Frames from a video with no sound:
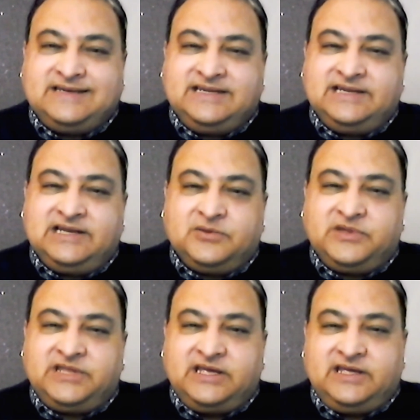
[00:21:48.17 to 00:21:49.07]
dealing
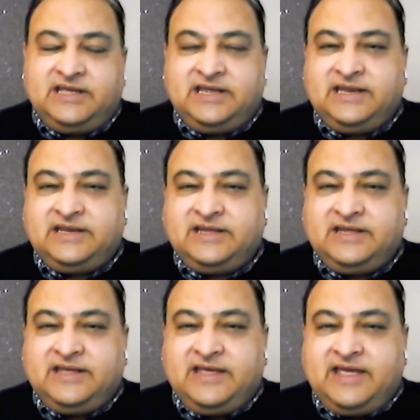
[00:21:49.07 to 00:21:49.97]
with it in
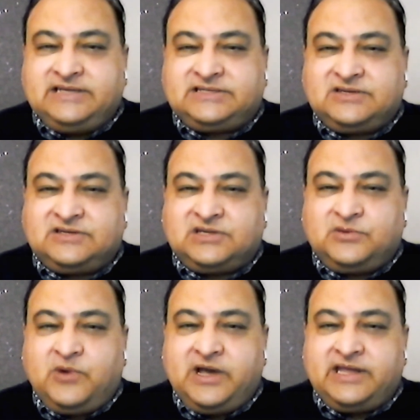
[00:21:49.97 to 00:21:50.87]
a
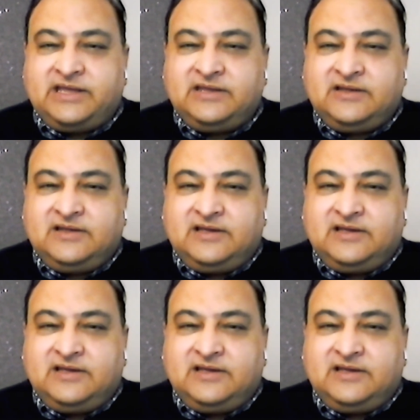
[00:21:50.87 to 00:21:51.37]
certain way.